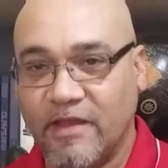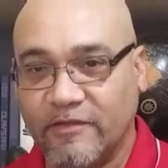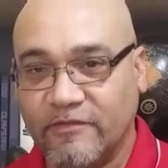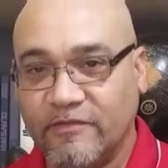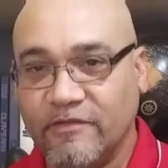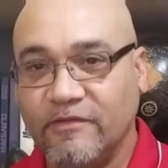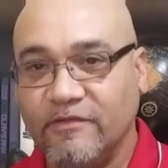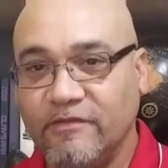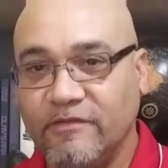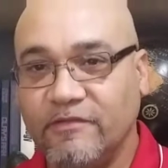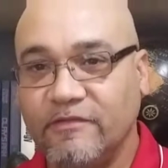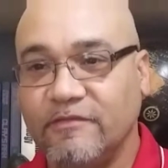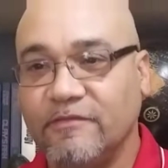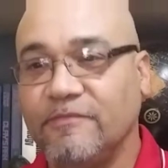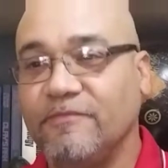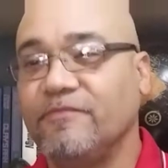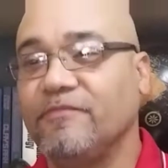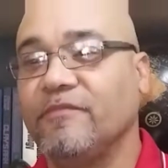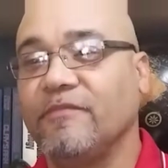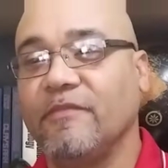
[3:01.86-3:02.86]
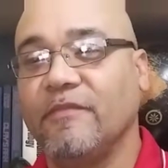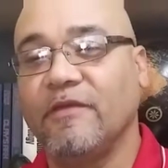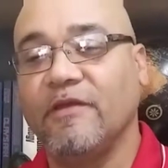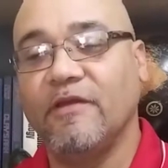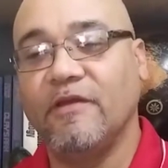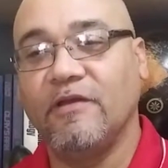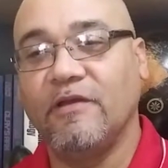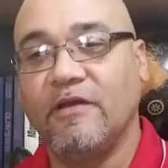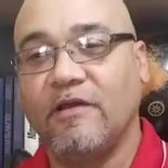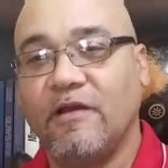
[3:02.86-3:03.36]
acids
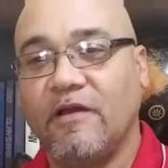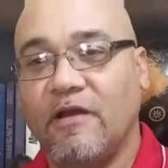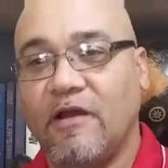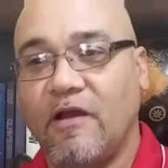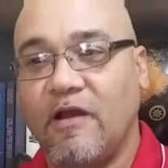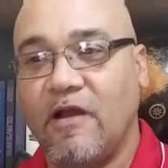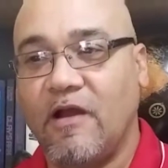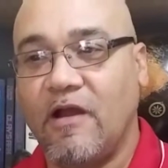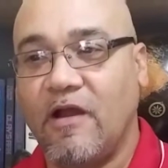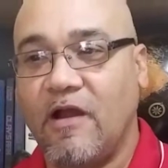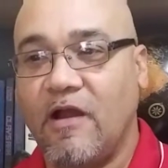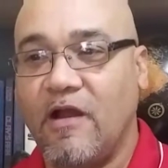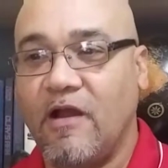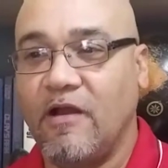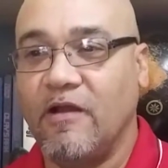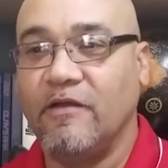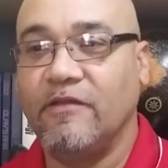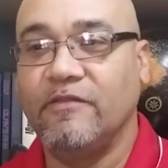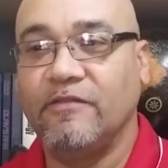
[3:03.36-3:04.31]
are